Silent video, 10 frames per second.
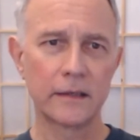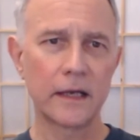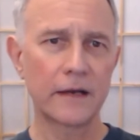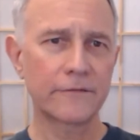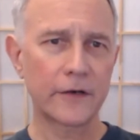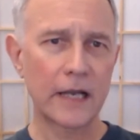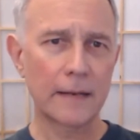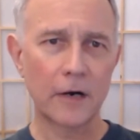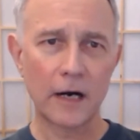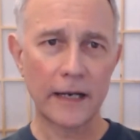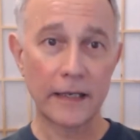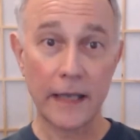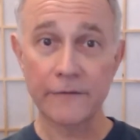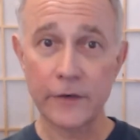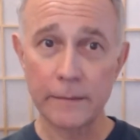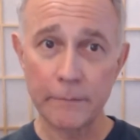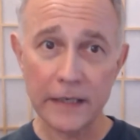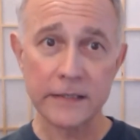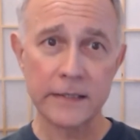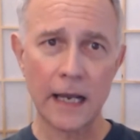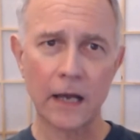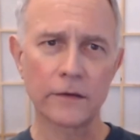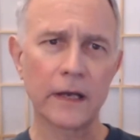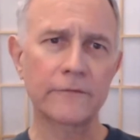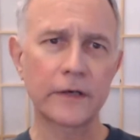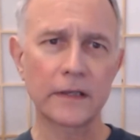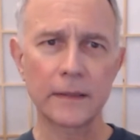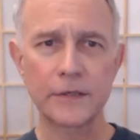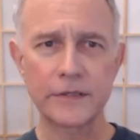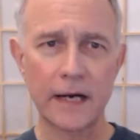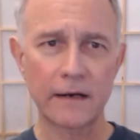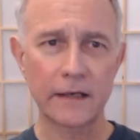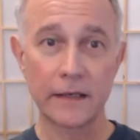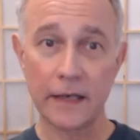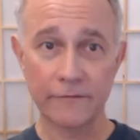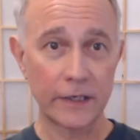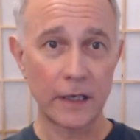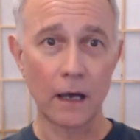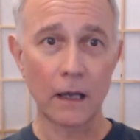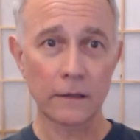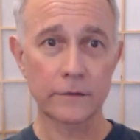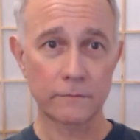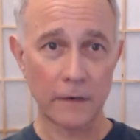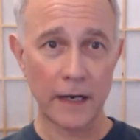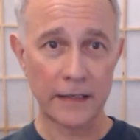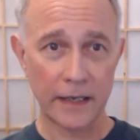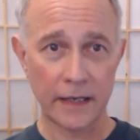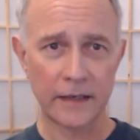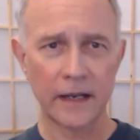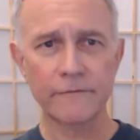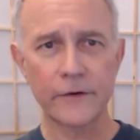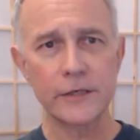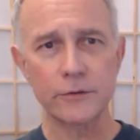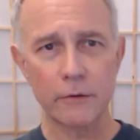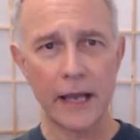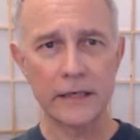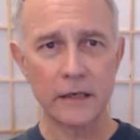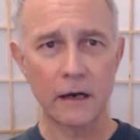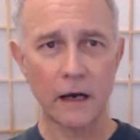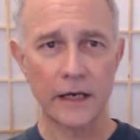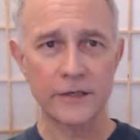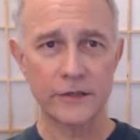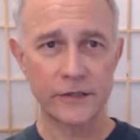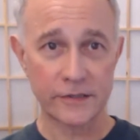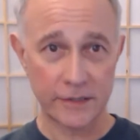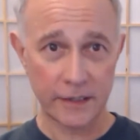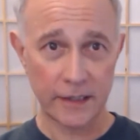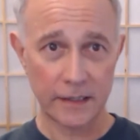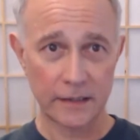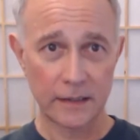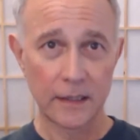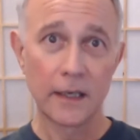Every MRA, every MGTOW, every libertarian, every alt-right, and every trad-con should see it.